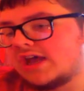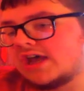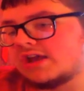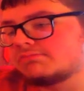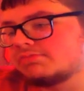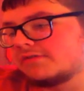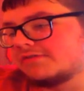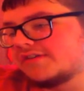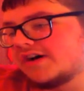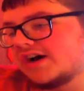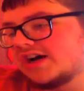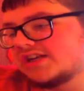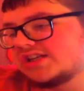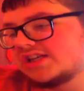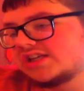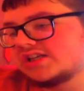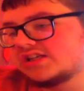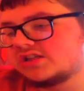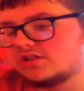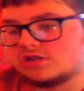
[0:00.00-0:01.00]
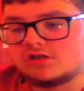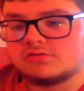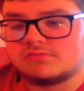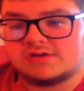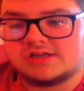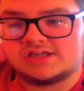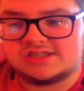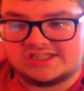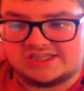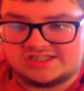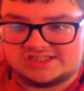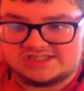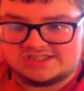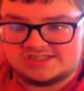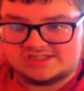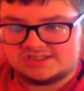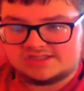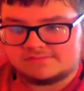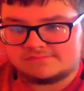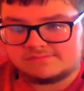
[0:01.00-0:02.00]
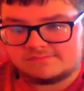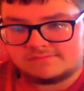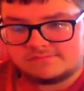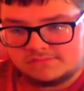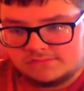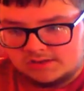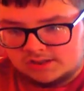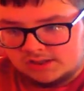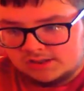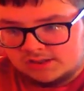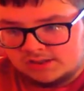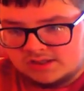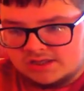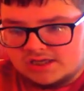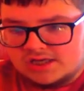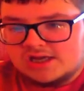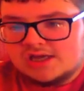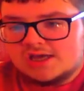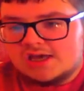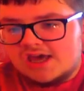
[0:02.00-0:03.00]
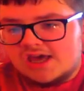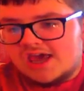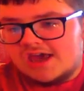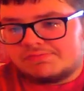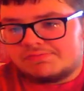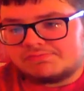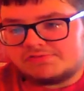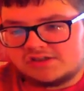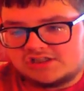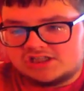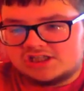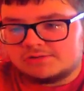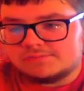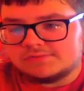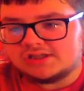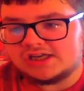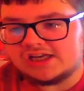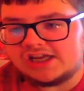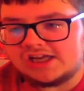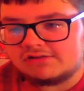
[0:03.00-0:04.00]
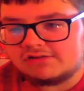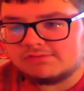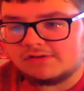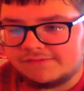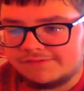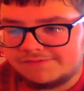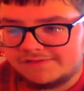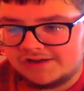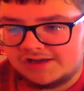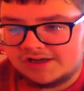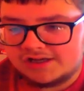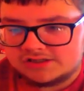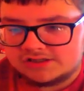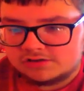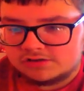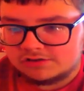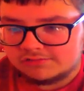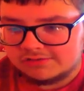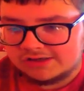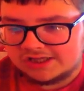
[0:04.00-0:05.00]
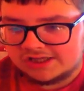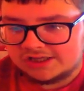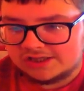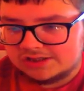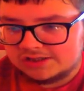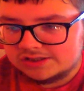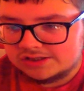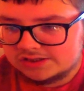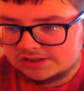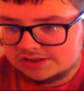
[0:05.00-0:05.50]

and providing 2 assists. Ipswich atop the league, well, 3rd going